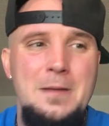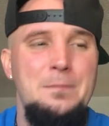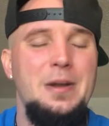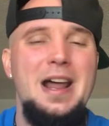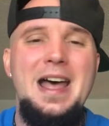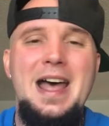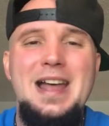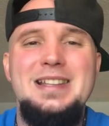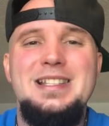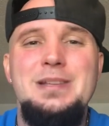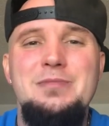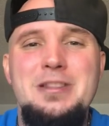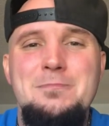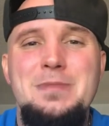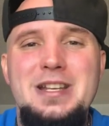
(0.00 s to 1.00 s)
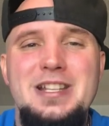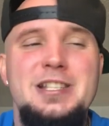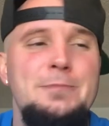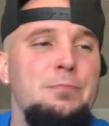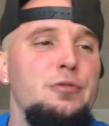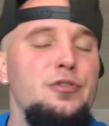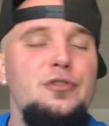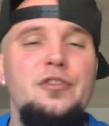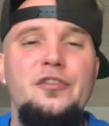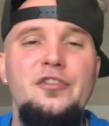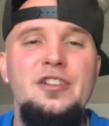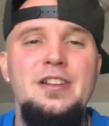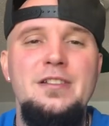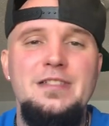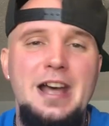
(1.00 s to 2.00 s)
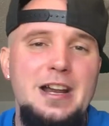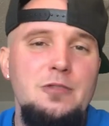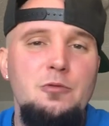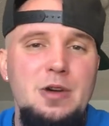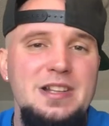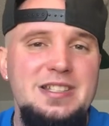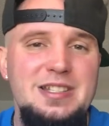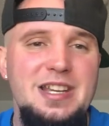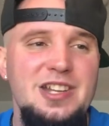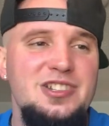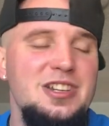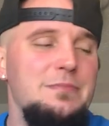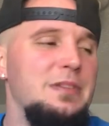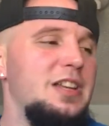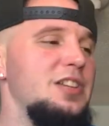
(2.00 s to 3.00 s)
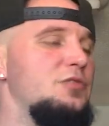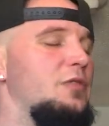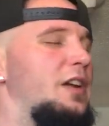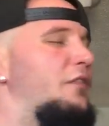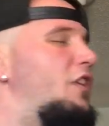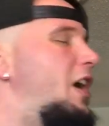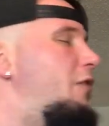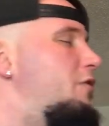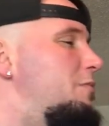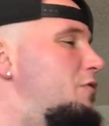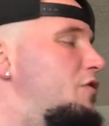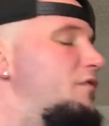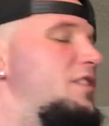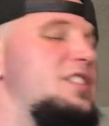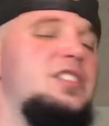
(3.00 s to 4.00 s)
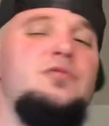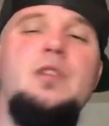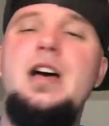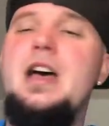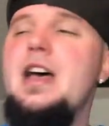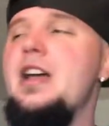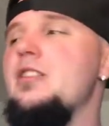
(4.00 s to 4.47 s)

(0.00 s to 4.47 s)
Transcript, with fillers: but I had some of the biggest proof that it was tension, because whenever I would move this way